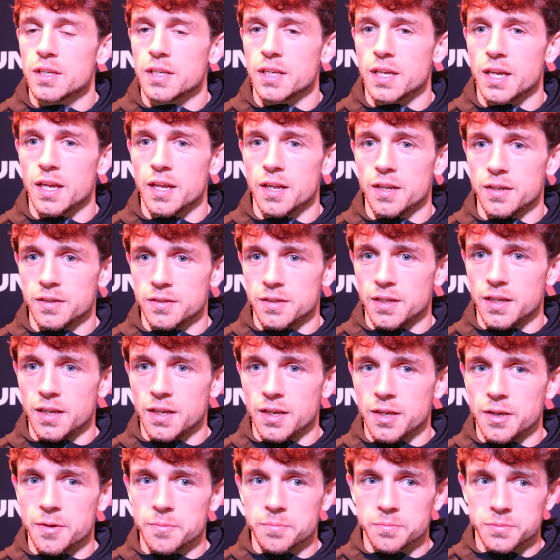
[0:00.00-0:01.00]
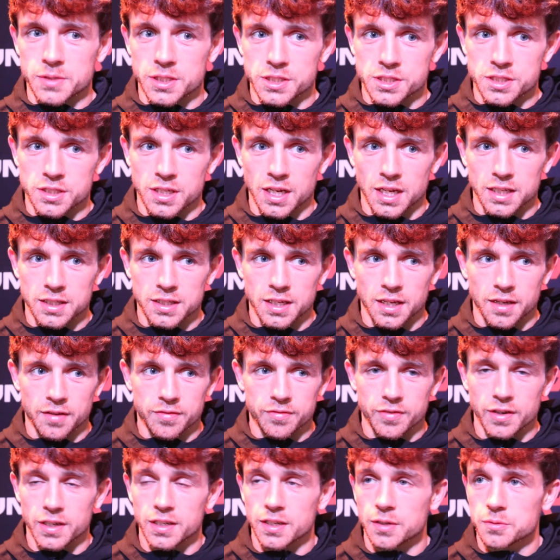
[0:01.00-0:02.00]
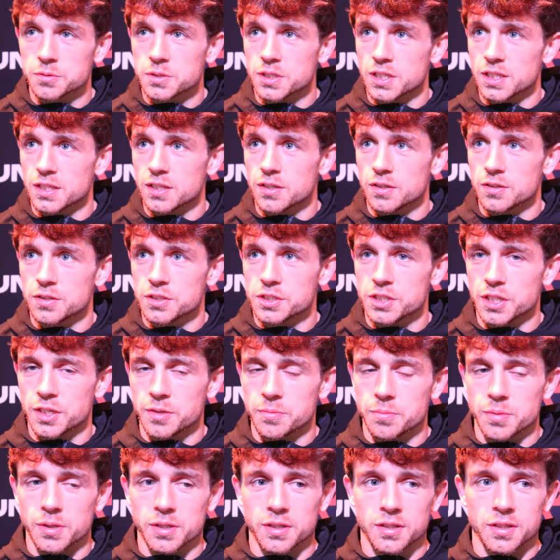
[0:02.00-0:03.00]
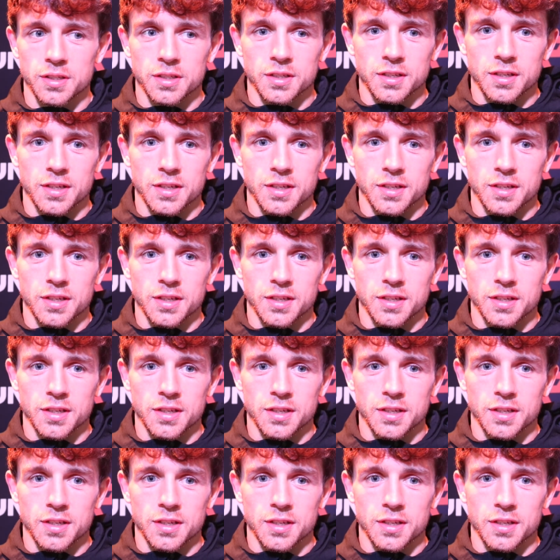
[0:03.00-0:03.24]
This is our third fight now together on the same bill,